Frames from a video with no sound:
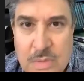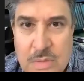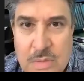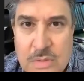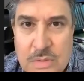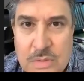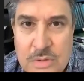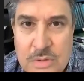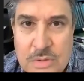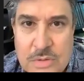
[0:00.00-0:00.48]

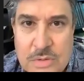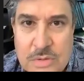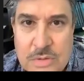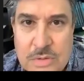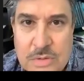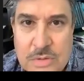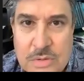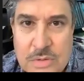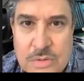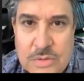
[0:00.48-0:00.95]

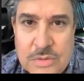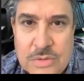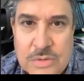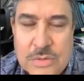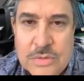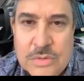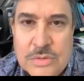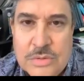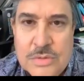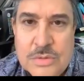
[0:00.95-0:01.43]

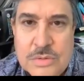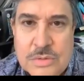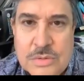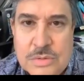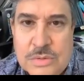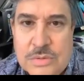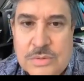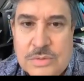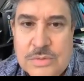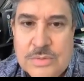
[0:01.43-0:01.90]

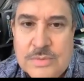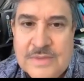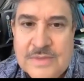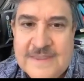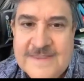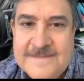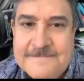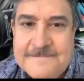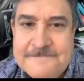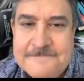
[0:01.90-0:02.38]

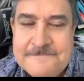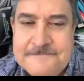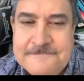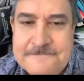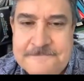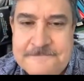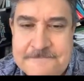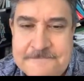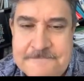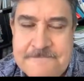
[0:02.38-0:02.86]

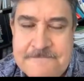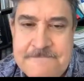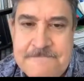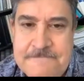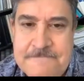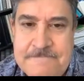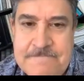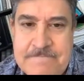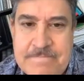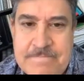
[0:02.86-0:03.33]

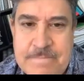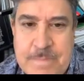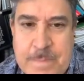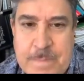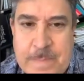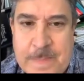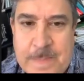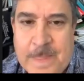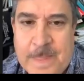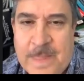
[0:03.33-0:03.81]

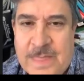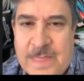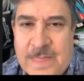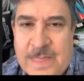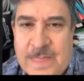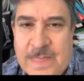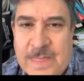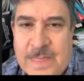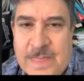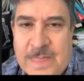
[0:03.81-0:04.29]

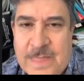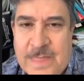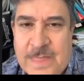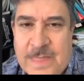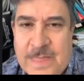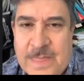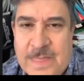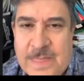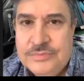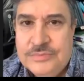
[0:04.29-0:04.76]

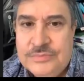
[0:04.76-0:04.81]
This person isn't speaking.